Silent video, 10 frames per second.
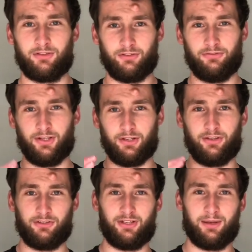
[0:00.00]
to follow
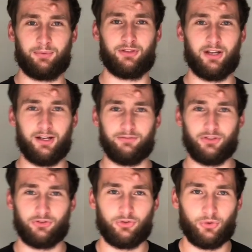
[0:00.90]
the steps that I've
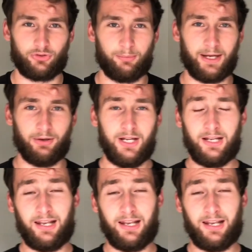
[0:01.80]
just talked about.